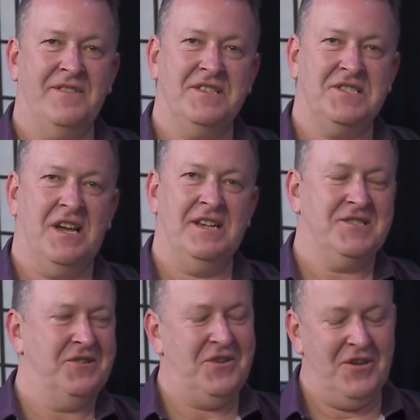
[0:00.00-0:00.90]
for the
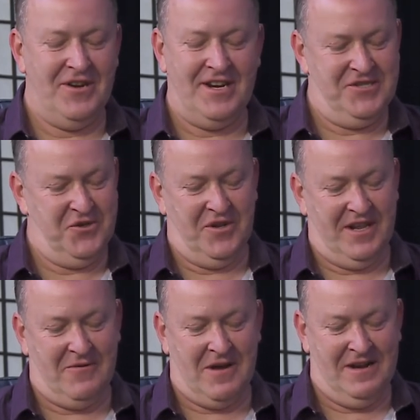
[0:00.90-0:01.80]
Saints. I knew you'd enjoy
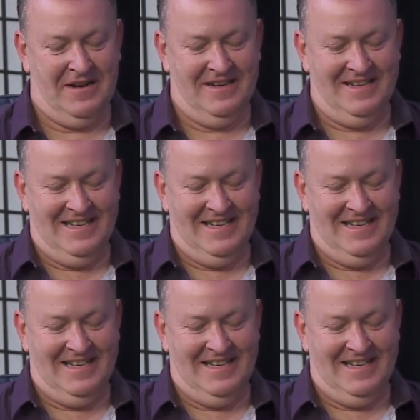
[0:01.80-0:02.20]
that yeah, one. Thank you.